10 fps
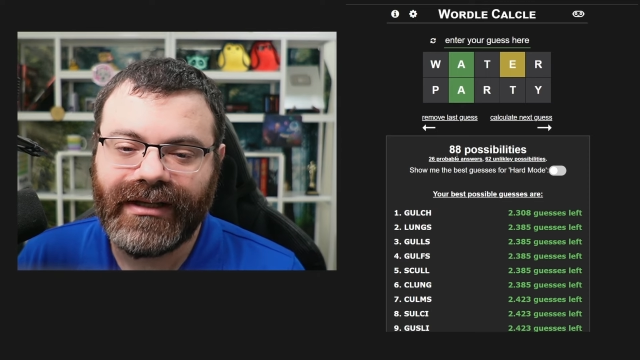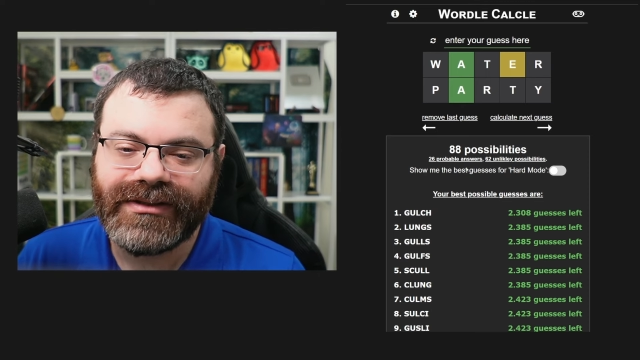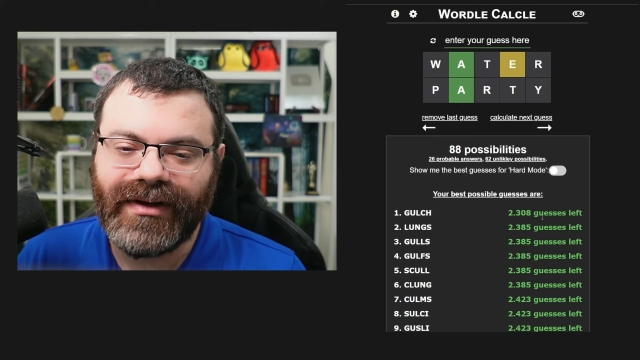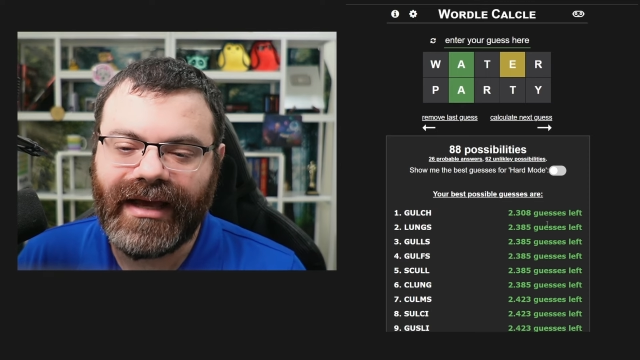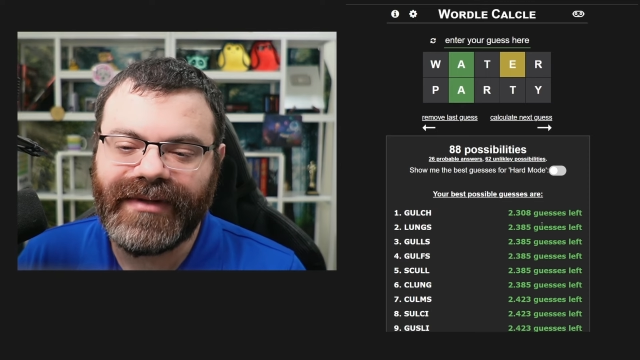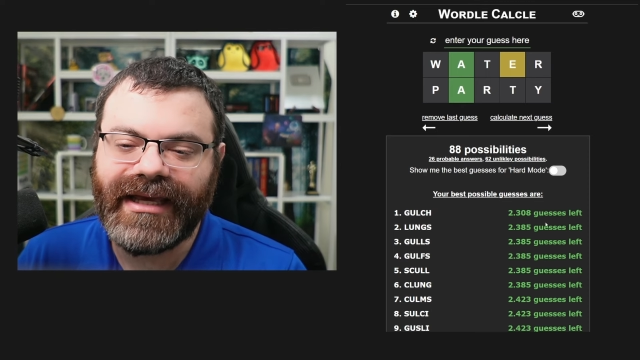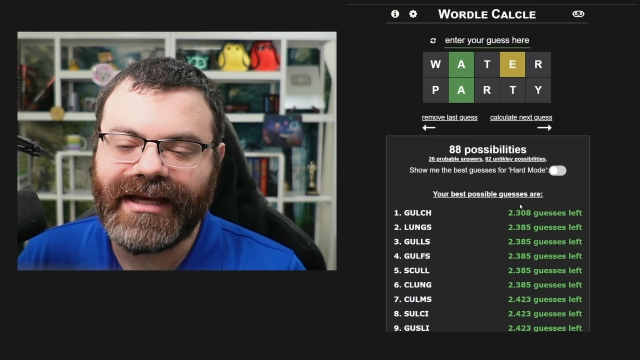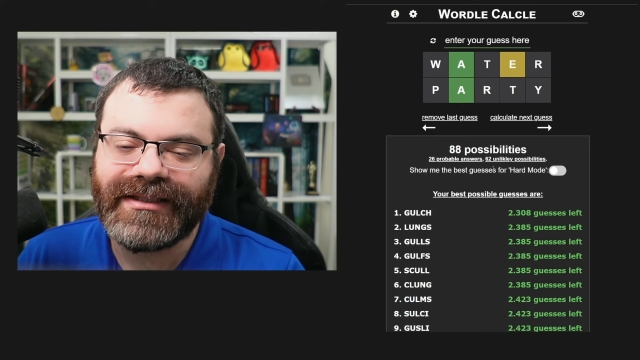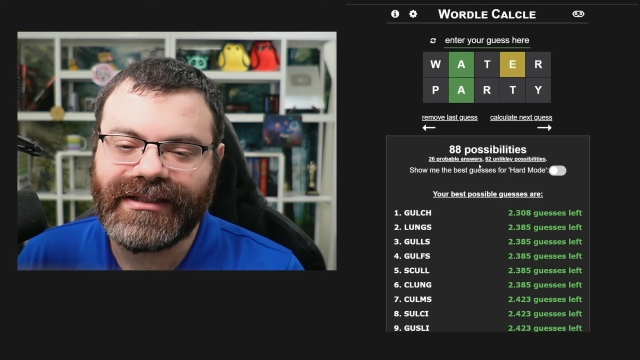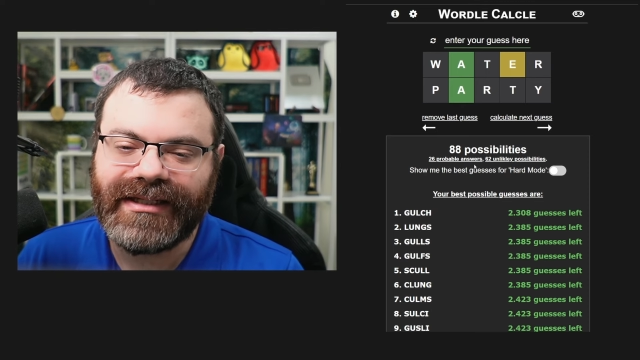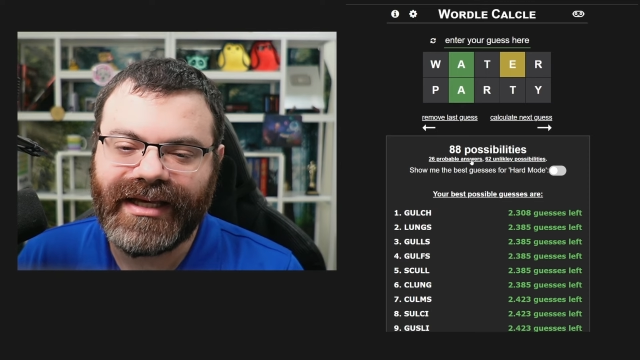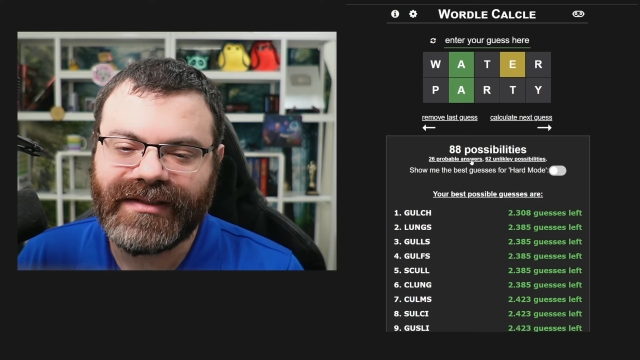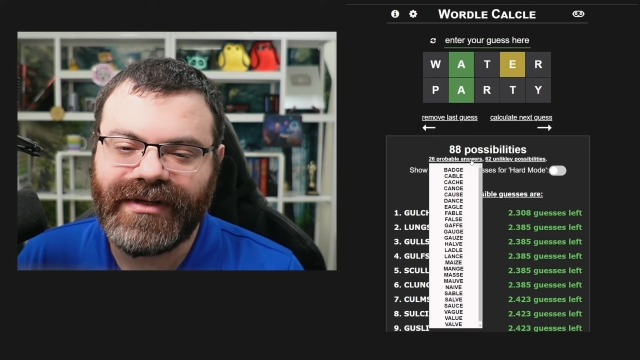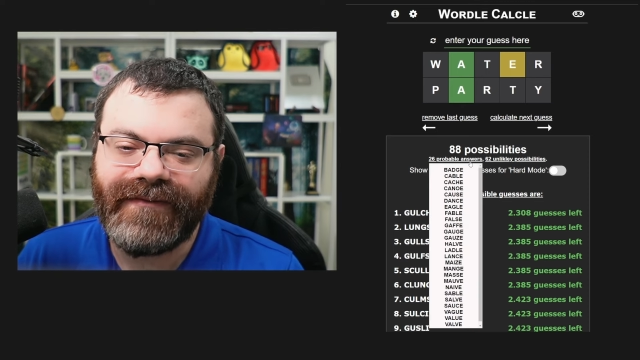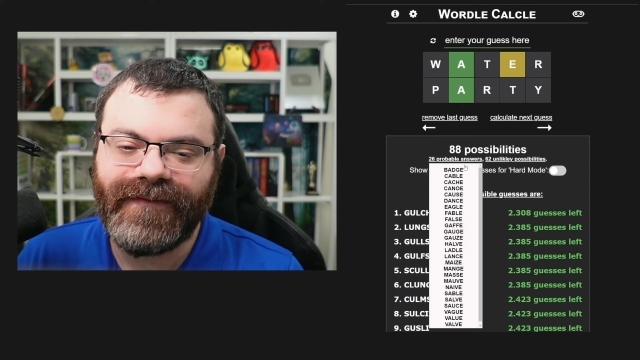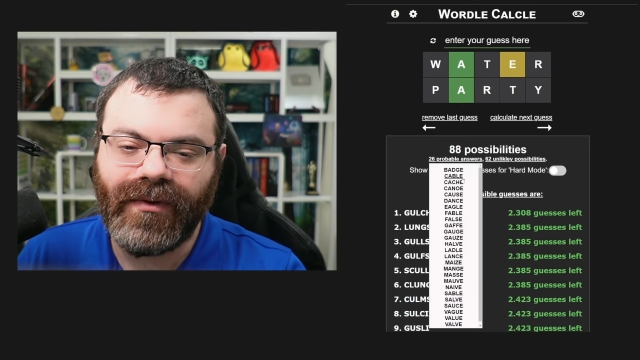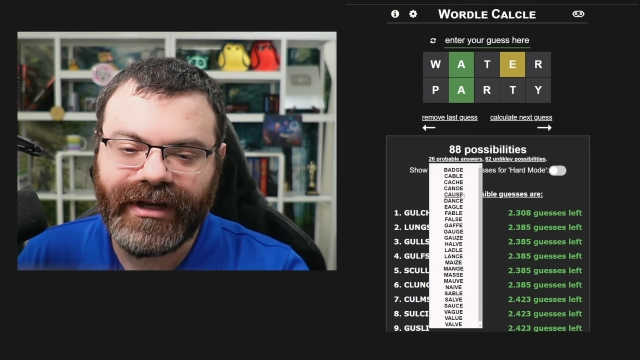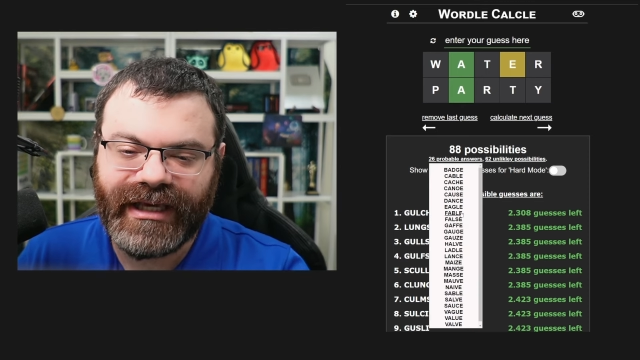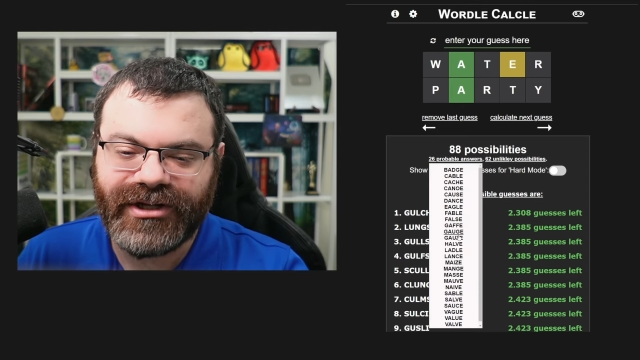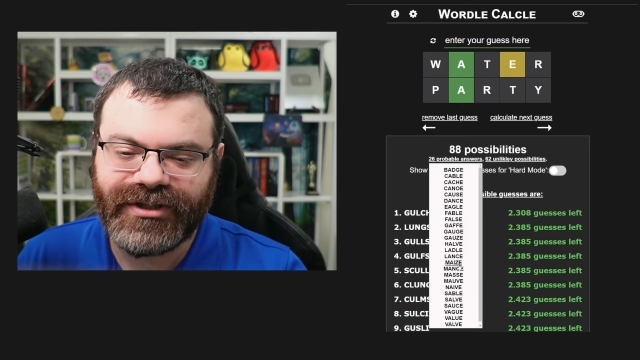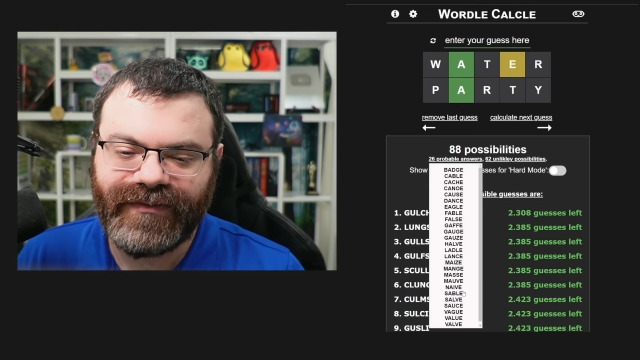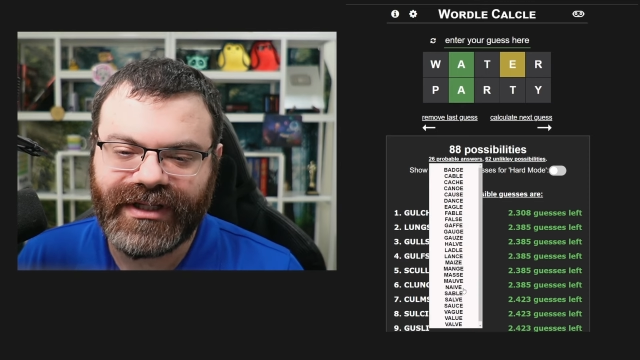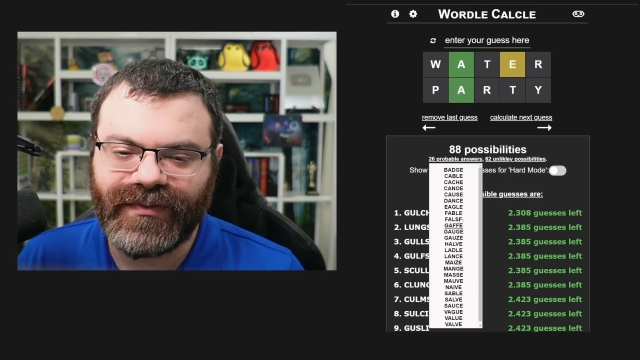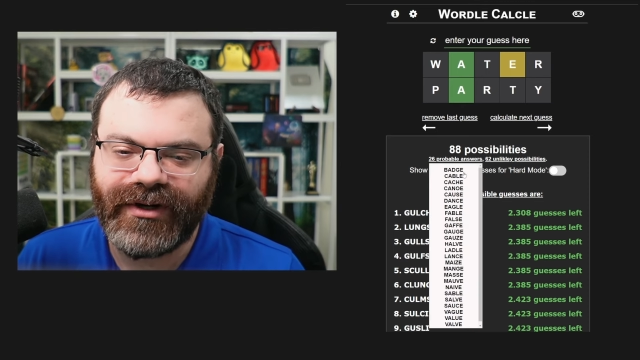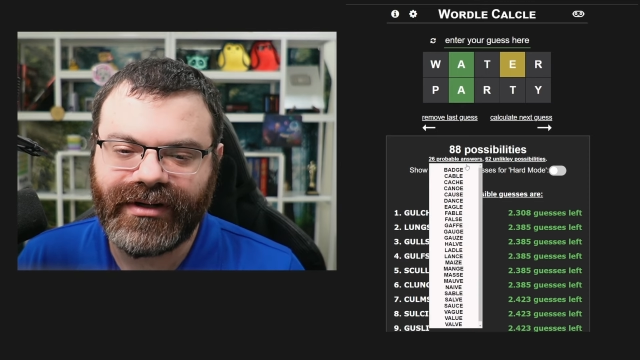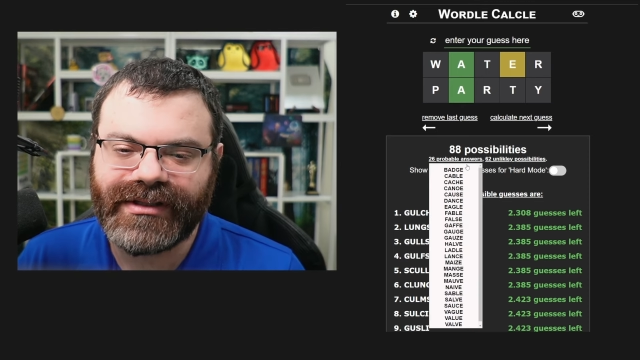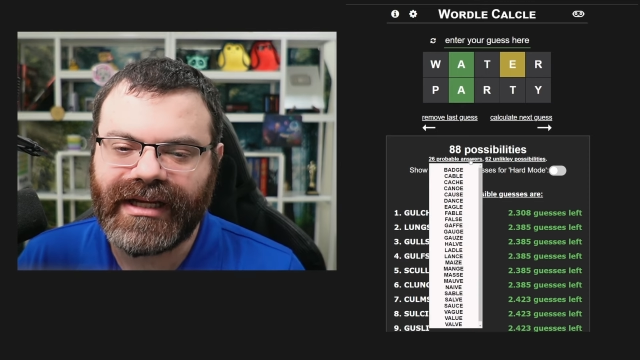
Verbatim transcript: So how many guesses it takes me for each of these words,